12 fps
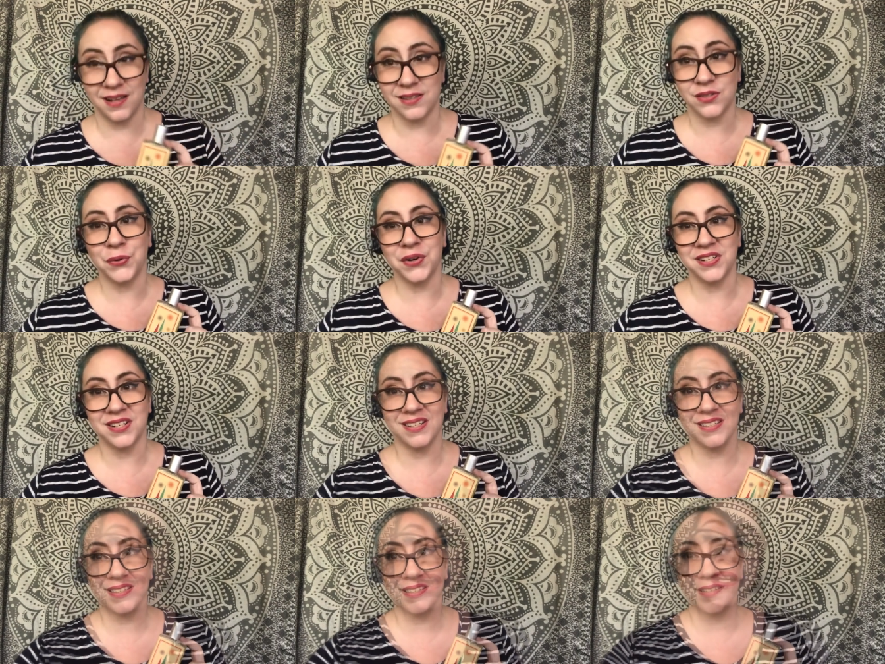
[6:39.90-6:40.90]
It's
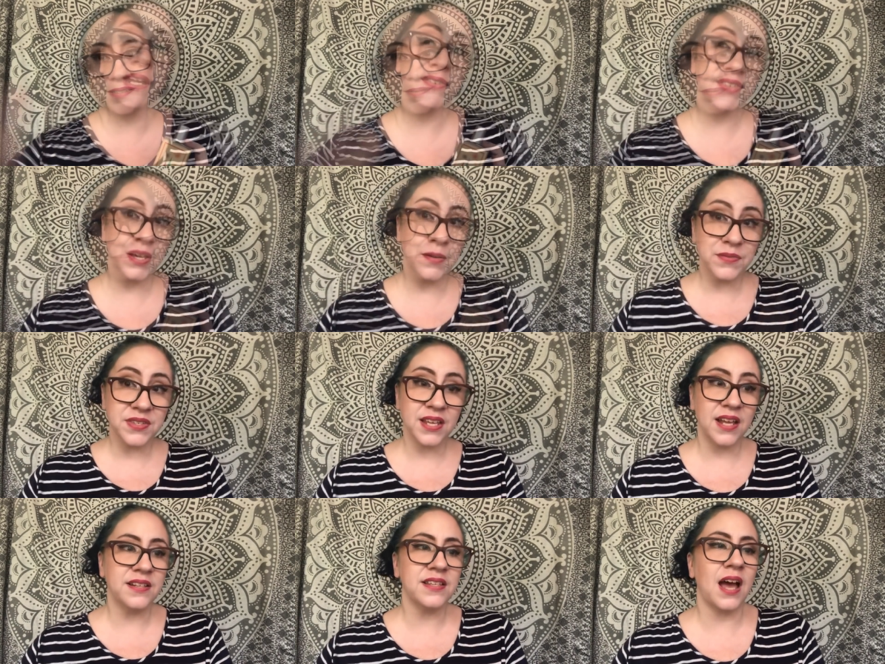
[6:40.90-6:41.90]
gorgeous. Now, some
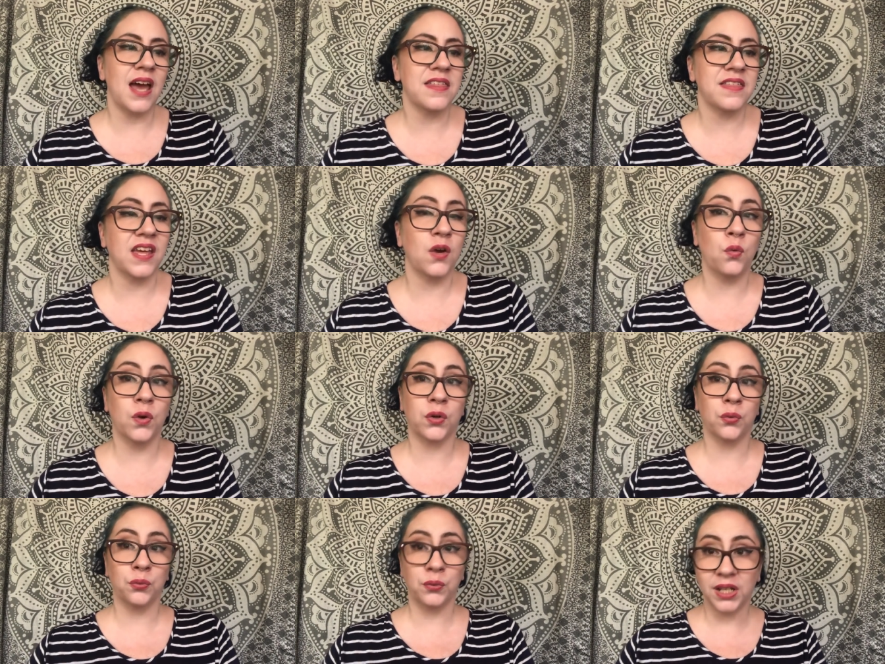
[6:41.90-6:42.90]
scents I think work
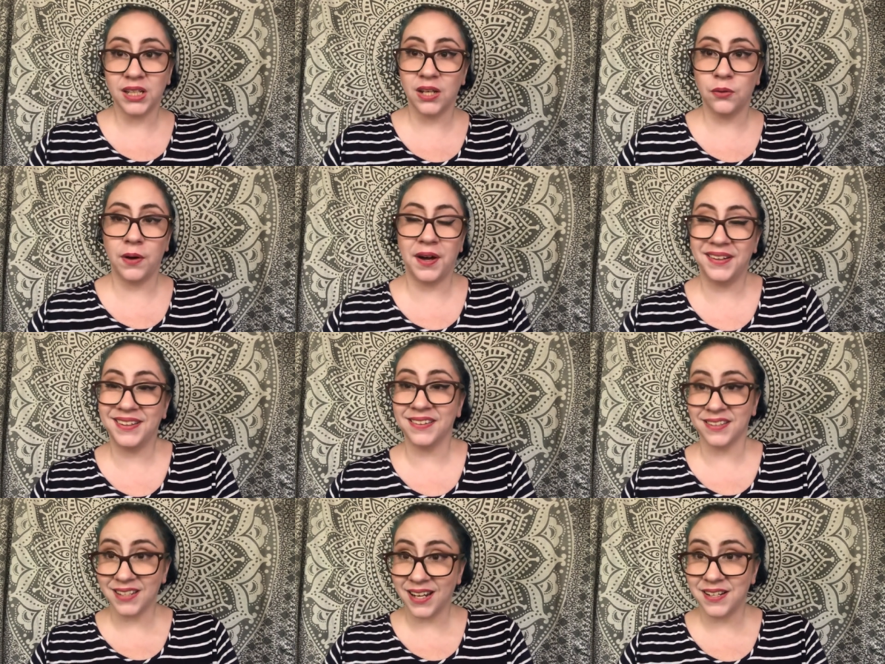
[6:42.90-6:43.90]
really well in
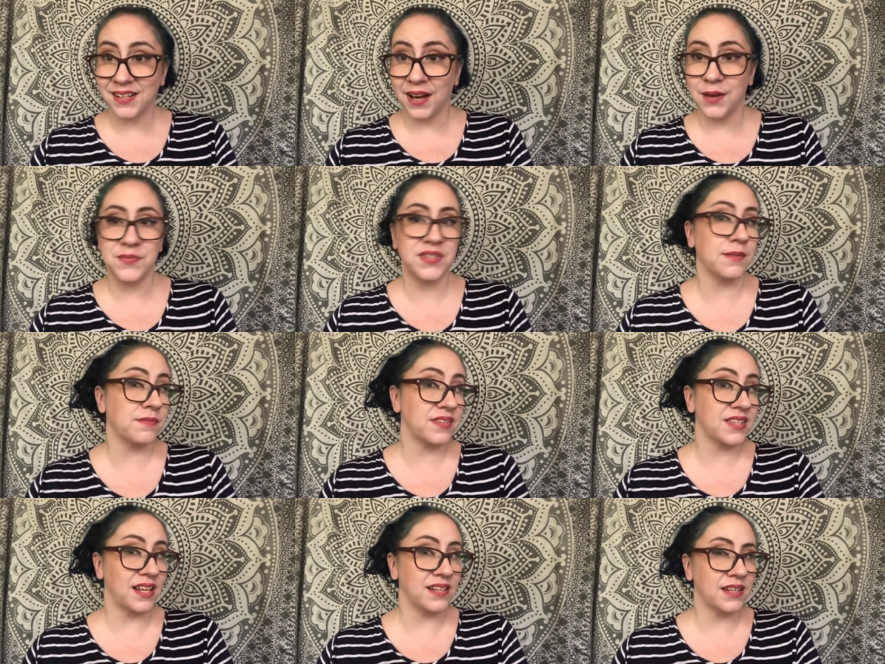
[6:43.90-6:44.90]
the daytime, some
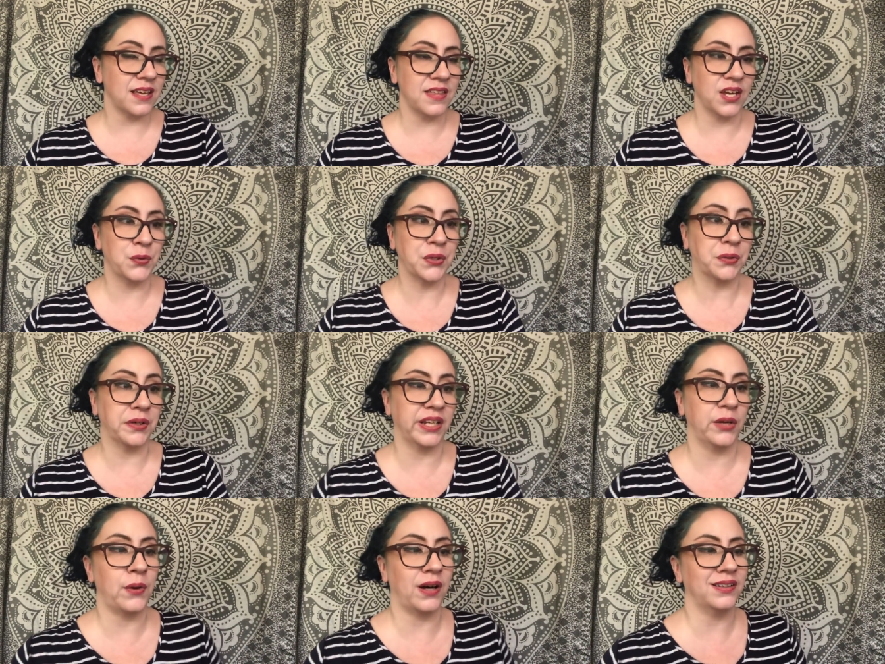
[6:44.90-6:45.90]
scents I think work
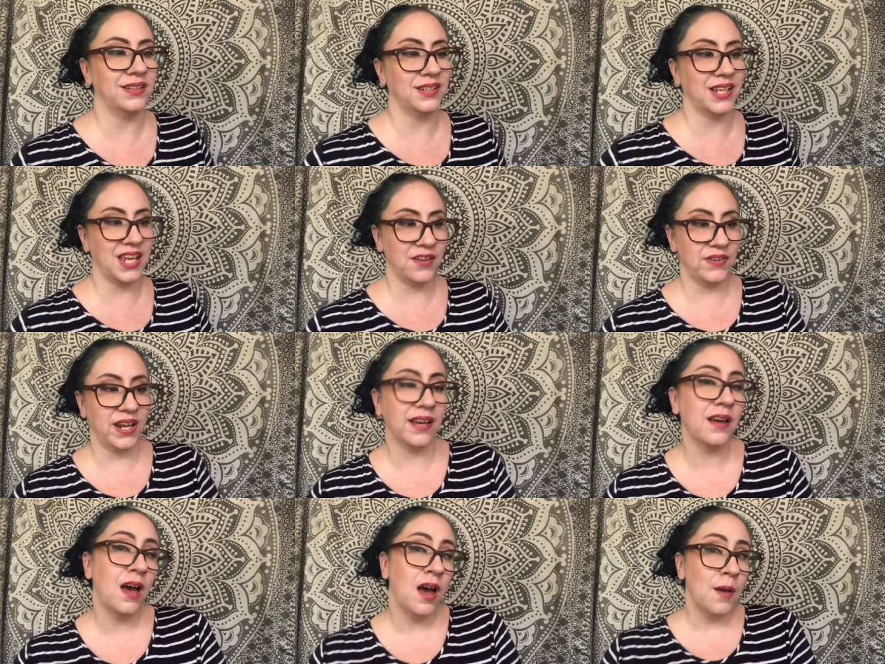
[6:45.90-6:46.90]
really well in the
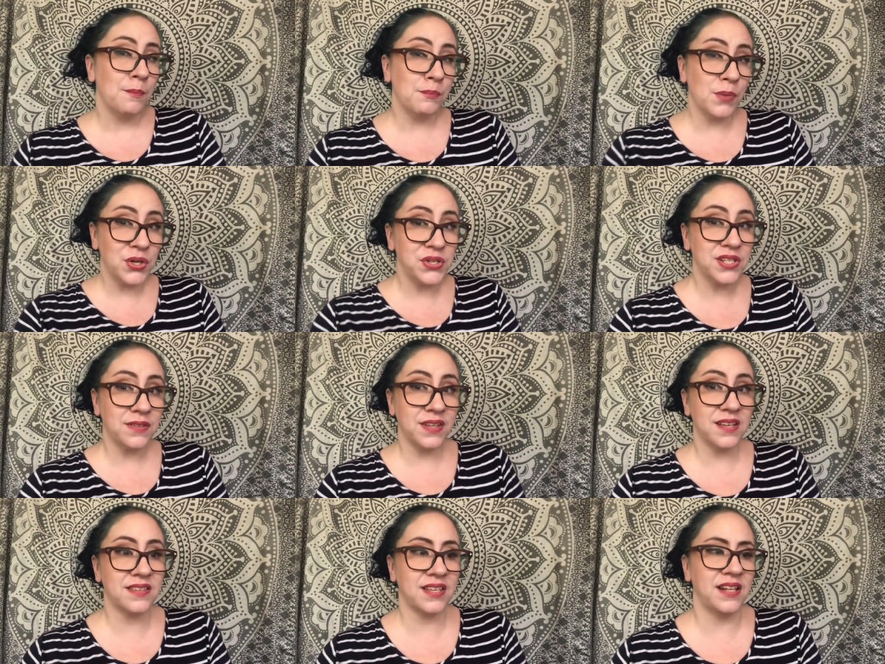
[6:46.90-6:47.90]
evening. Most of
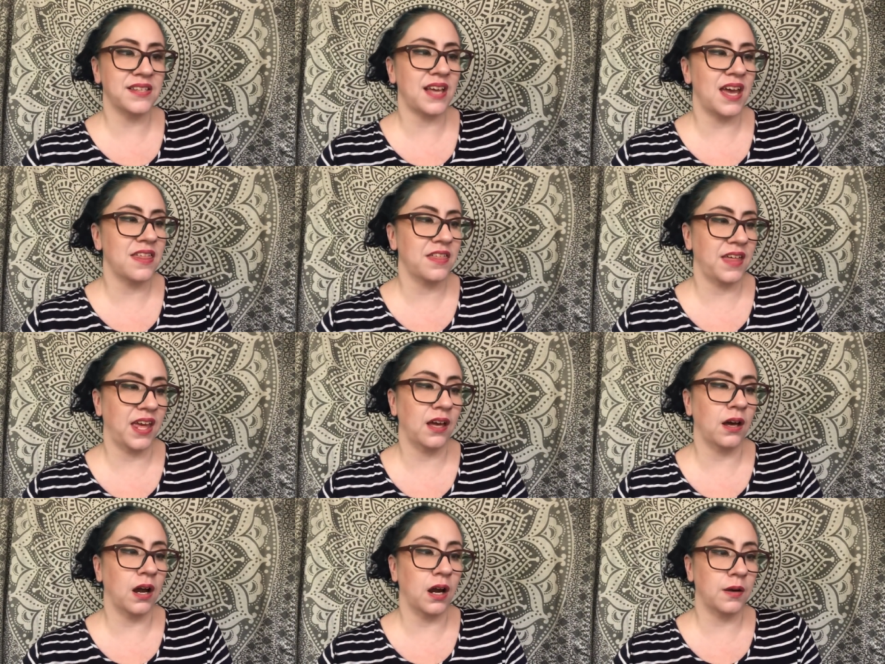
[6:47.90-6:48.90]
these scents I
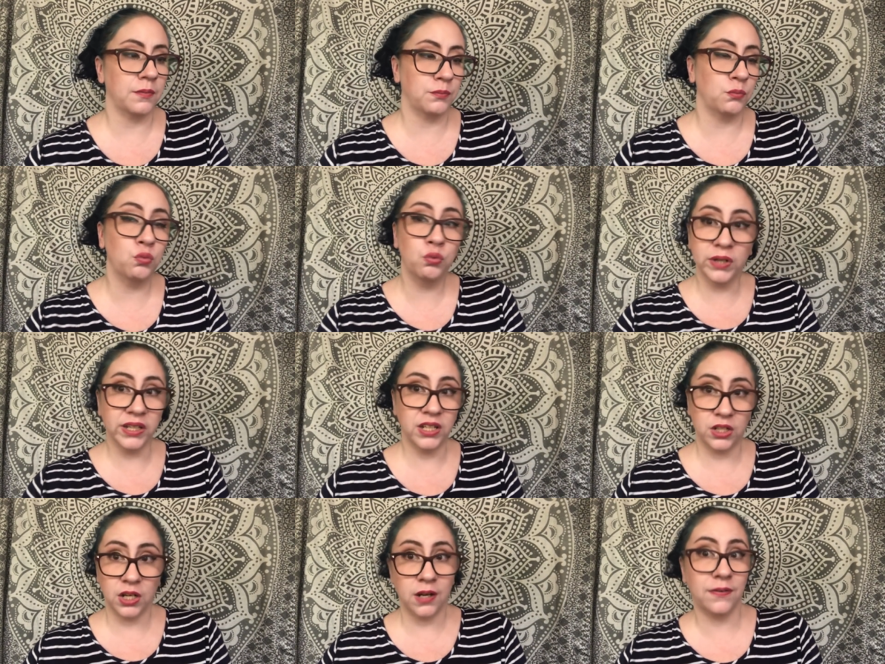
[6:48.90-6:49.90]
think are really
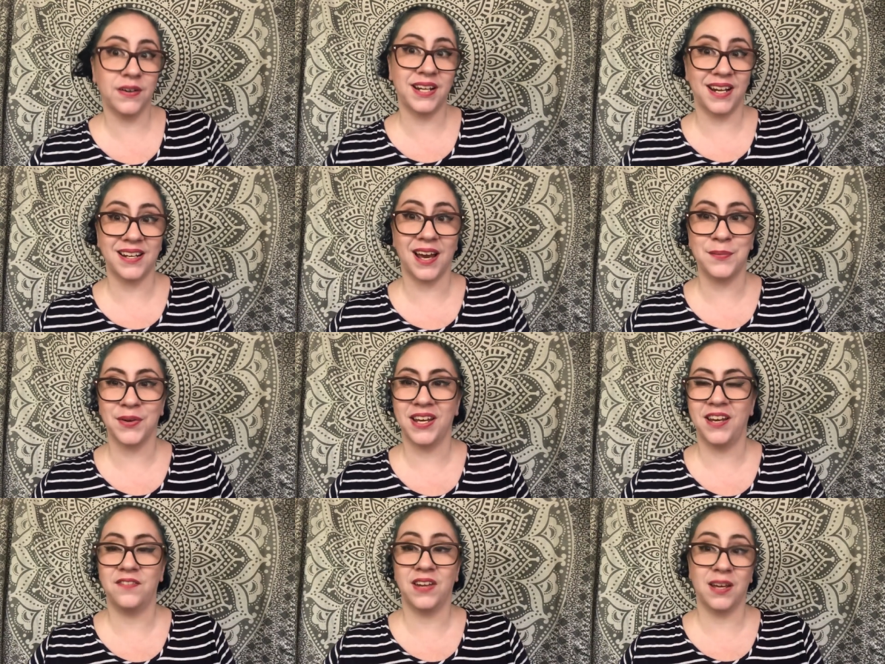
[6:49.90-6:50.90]
good for daytime or
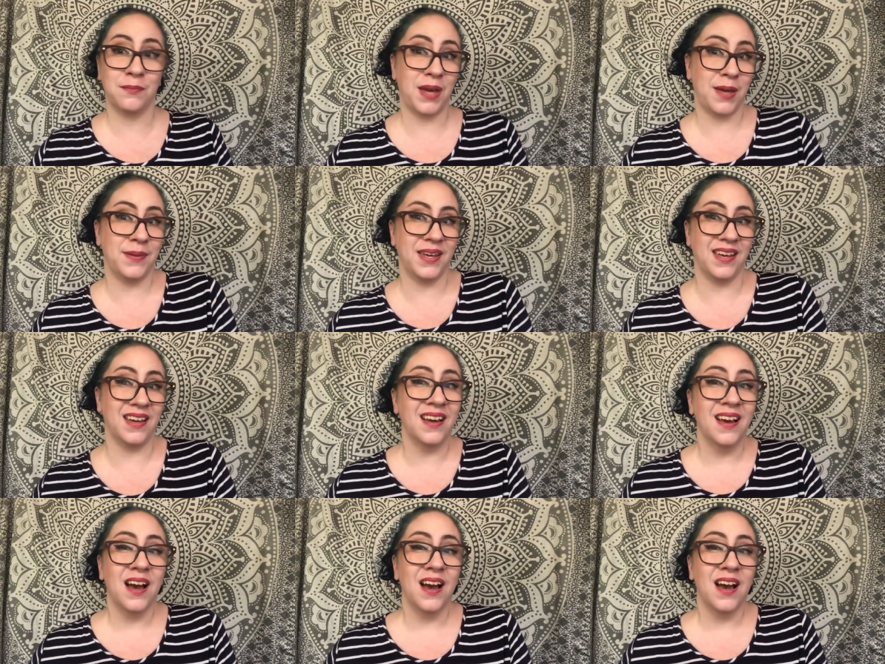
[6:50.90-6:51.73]
evening, maybe